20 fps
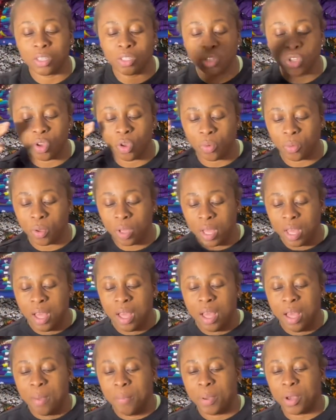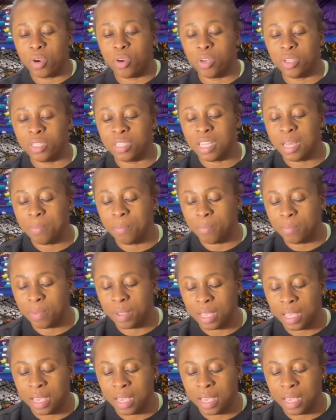So because I'm